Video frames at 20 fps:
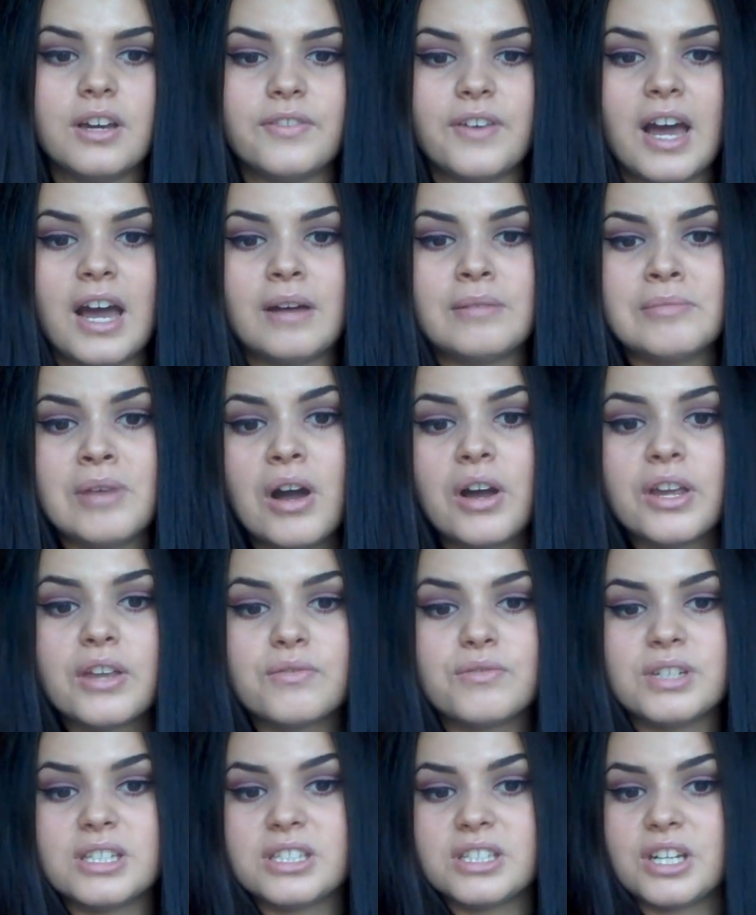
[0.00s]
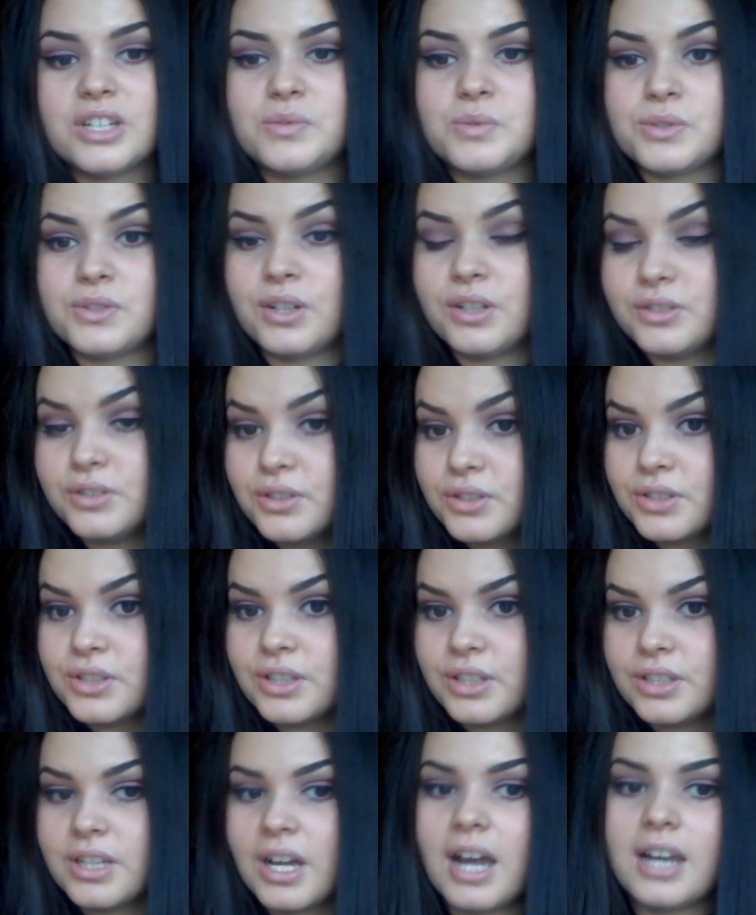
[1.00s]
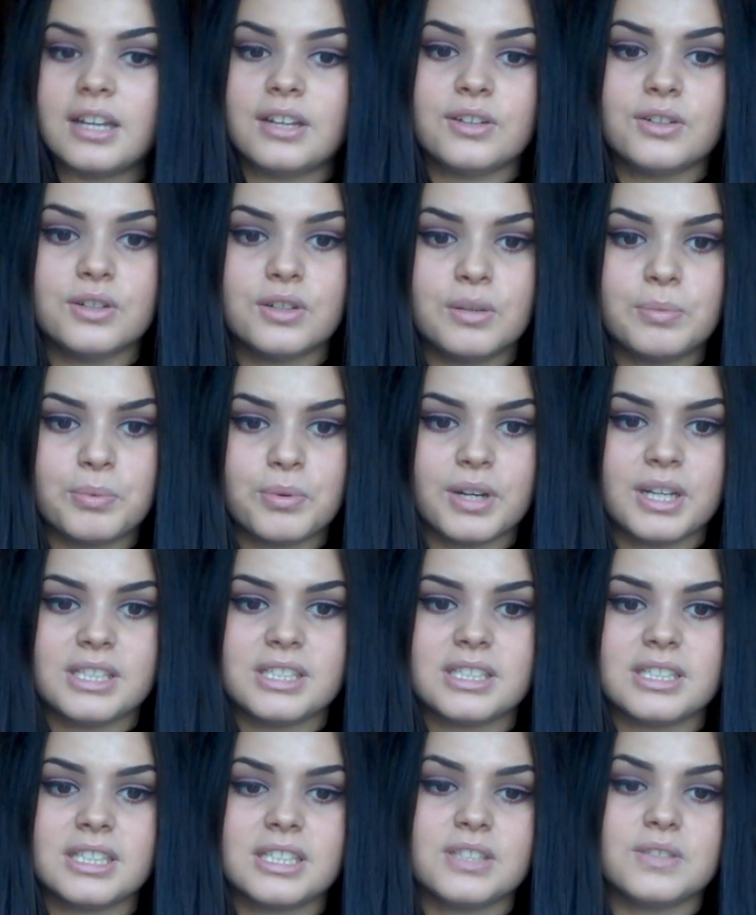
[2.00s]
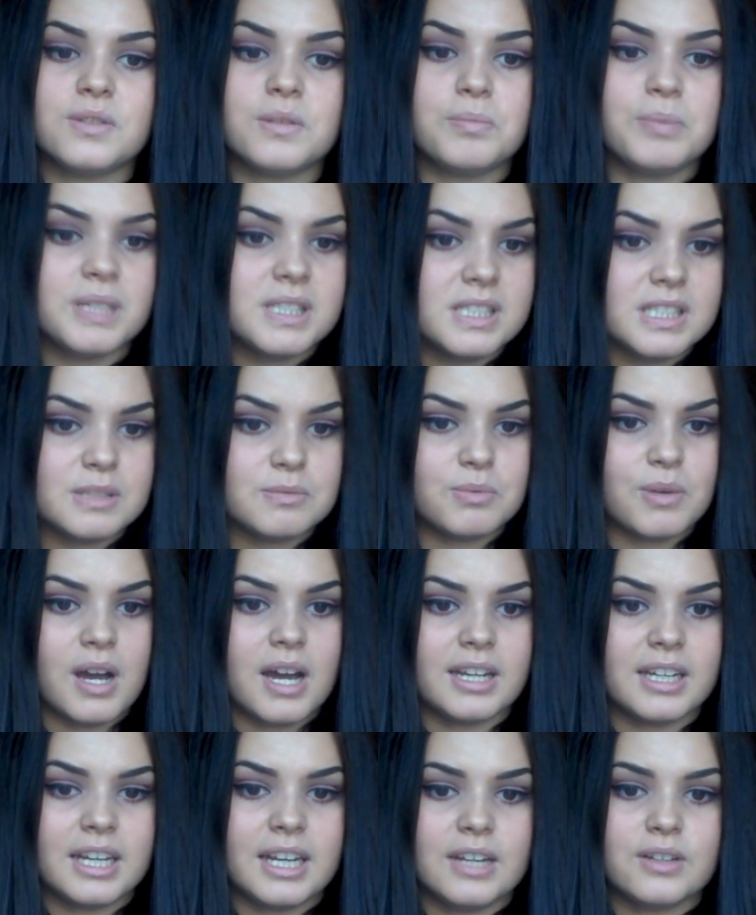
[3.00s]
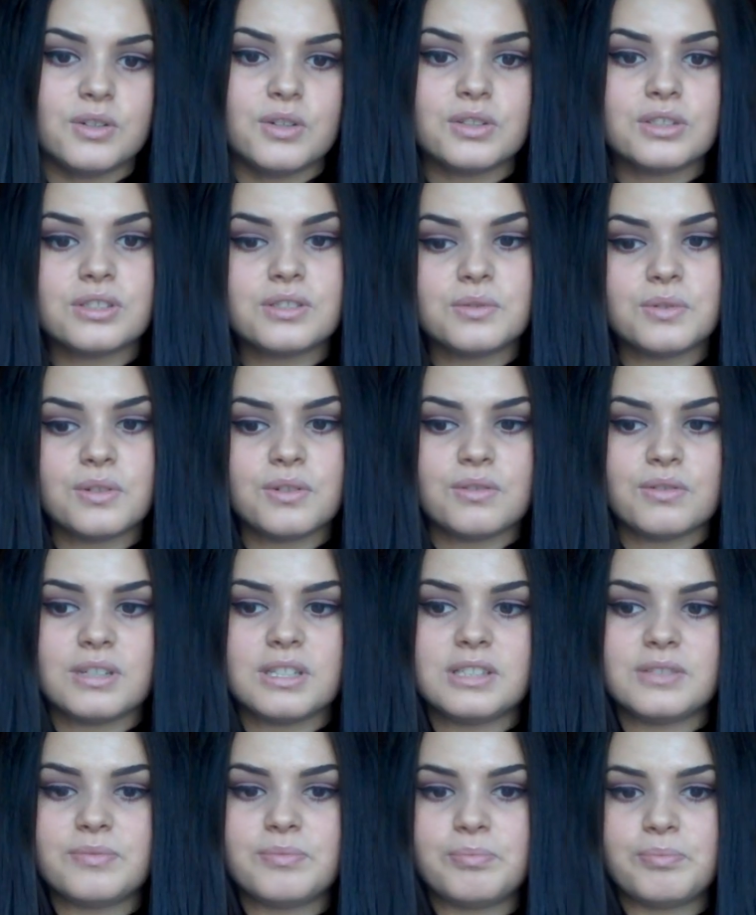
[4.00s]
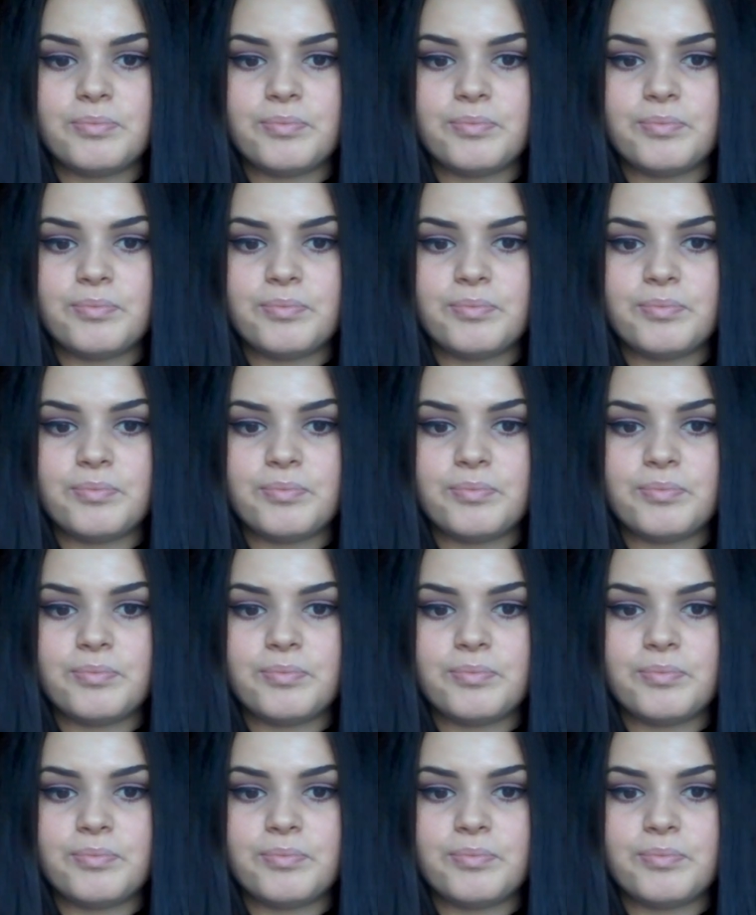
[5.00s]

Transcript: of how market research was conducted and incorporated into a business plan in order to increase